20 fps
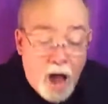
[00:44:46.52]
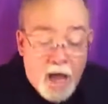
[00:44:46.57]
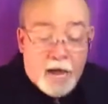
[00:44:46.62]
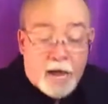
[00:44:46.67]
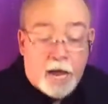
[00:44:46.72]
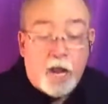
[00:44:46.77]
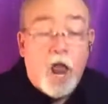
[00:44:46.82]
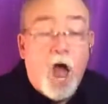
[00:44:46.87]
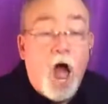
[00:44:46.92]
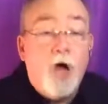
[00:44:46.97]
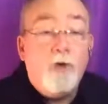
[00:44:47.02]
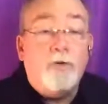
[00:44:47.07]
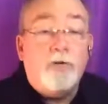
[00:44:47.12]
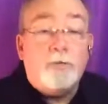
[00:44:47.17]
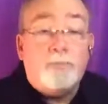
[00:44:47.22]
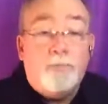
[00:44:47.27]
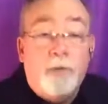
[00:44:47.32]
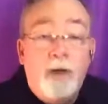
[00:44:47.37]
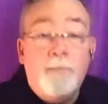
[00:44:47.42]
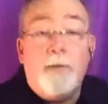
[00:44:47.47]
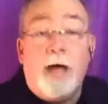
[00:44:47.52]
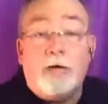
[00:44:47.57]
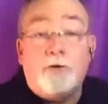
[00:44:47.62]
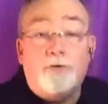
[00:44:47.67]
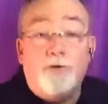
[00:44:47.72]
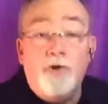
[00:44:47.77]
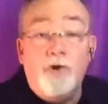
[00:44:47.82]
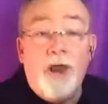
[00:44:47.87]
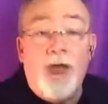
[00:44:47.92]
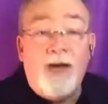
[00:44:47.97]
He'll always be my
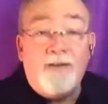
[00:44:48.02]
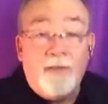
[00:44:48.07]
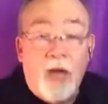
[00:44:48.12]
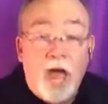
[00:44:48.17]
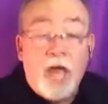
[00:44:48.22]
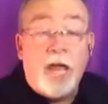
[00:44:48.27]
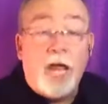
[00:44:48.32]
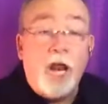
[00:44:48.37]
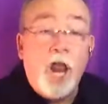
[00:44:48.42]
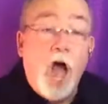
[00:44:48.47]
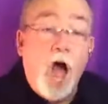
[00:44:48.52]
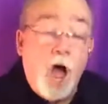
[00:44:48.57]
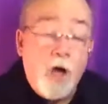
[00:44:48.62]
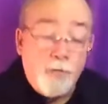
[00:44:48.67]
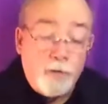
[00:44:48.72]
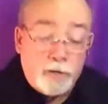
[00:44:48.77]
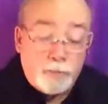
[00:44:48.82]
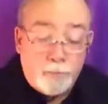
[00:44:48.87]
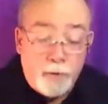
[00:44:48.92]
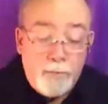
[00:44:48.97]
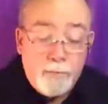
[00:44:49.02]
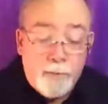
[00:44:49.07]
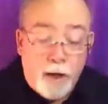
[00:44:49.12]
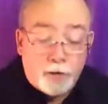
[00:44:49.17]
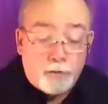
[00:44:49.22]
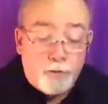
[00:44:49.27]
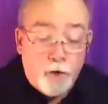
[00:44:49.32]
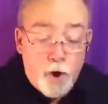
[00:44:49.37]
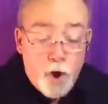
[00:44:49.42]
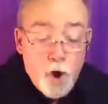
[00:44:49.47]
true love. He'll always be my
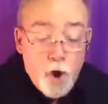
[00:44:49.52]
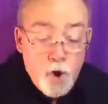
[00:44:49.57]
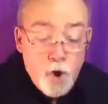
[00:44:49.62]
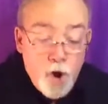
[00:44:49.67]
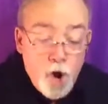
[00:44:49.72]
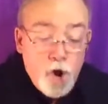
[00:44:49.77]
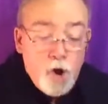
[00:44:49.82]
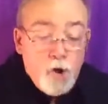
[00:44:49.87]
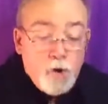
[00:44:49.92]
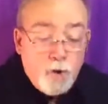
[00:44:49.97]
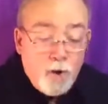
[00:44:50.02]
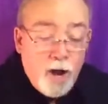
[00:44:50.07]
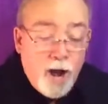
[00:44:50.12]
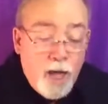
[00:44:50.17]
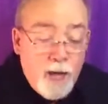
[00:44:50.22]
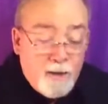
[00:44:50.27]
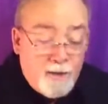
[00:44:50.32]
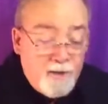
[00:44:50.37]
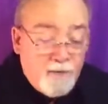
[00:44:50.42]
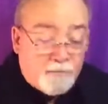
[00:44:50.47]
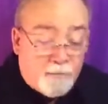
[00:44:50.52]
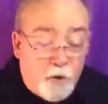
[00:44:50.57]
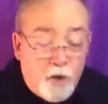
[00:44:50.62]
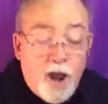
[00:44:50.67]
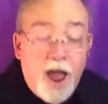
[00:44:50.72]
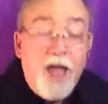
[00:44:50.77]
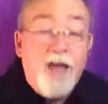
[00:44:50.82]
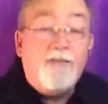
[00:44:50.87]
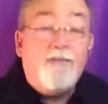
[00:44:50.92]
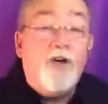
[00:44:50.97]
true love
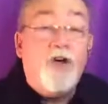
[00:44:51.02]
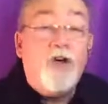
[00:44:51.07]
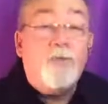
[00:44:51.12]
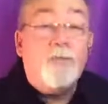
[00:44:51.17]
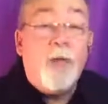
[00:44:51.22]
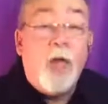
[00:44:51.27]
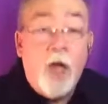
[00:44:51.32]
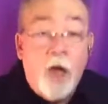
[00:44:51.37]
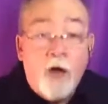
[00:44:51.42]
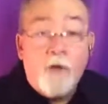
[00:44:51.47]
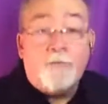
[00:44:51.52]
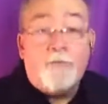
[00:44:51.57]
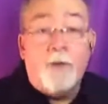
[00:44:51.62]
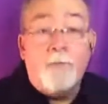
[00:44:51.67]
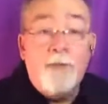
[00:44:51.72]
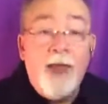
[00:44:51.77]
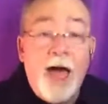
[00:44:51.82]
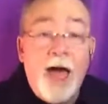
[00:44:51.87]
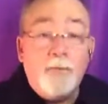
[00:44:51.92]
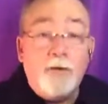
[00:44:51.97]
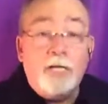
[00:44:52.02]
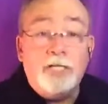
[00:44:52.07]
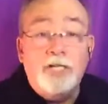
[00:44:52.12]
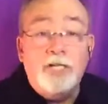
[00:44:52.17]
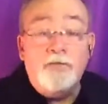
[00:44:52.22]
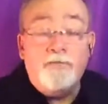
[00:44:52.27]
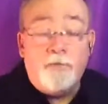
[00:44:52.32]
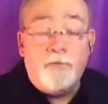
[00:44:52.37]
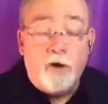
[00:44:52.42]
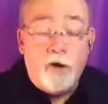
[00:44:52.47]
forever, from now
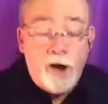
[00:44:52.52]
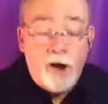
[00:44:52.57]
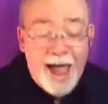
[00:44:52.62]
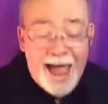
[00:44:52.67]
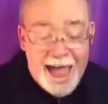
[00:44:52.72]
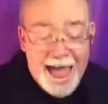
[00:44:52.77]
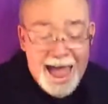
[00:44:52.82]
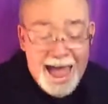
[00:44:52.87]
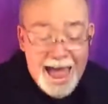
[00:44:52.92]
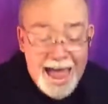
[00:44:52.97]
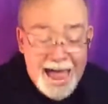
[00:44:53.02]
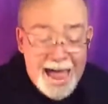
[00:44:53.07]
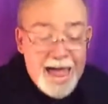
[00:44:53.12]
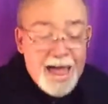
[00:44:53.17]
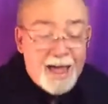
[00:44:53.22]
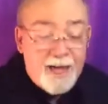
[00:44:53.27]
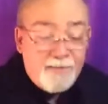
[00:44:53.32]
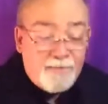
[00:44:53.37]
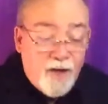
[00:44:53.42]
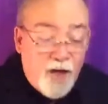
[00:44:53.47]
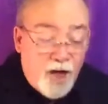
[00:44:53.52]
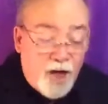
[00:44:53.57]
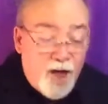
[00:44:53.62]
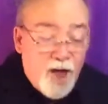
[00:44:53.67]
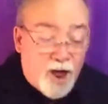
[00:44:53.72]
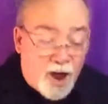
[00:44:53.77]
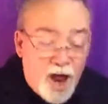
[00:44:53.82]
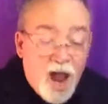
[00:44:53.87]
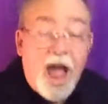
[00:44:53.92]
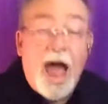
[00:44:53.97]
until
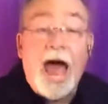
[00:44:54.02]
forever.